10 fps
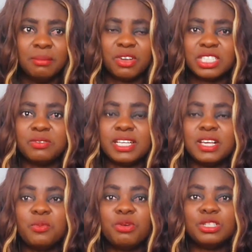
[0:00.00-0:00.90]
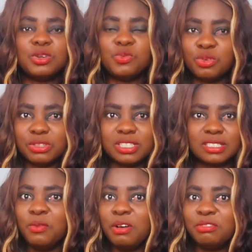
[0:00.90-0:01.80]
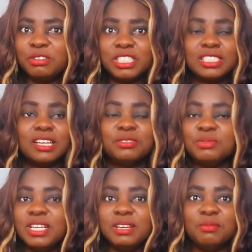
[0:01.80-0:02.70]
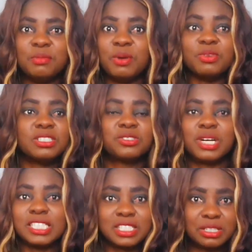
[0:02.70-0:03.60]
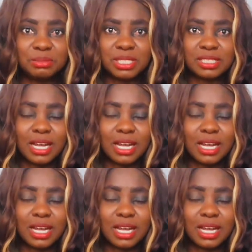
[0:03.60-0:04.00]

Because if I say, what do you want? What if she tells me, mommy, I want rice crisps,